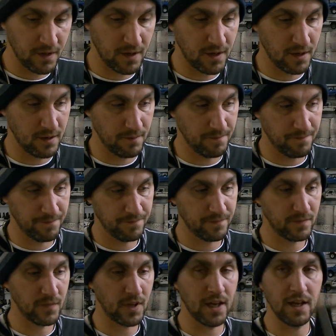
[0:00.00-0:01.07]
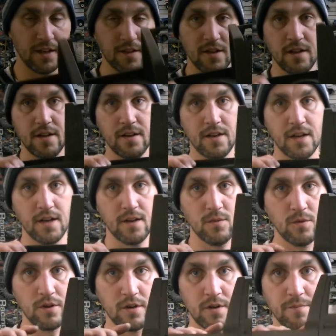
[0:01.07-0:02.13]
And then
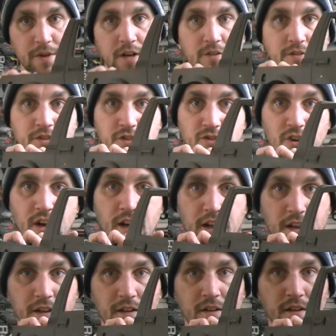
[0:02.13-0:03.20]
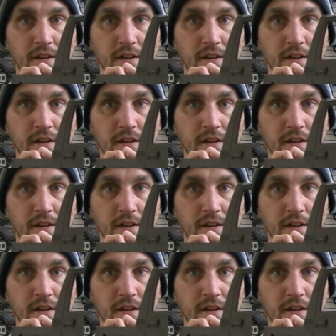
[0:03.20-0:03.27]
we're about to try